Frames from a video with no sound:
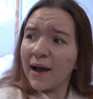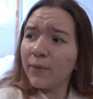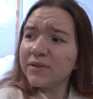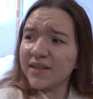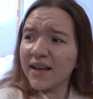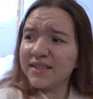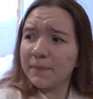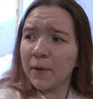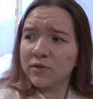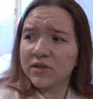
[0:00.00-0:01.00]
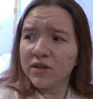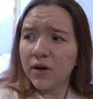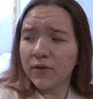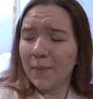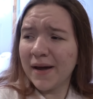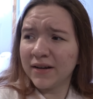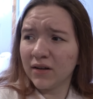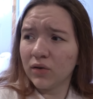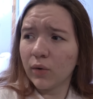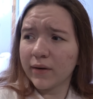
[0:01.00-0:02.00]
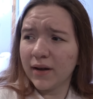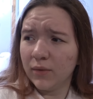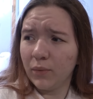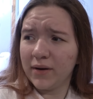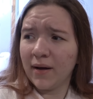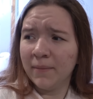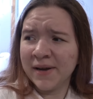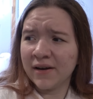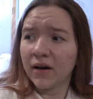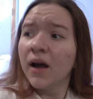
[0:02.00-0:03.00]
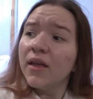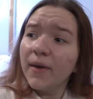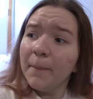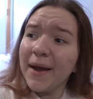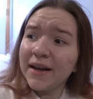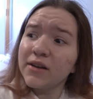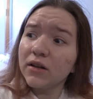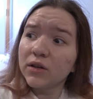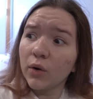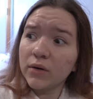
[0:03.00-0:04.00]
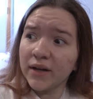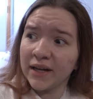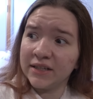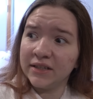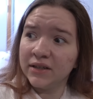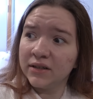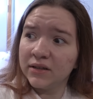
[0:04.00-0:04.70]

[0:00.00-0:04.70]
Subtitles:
How was I supposed to know the Mandalorian would come here? The Mandalorian!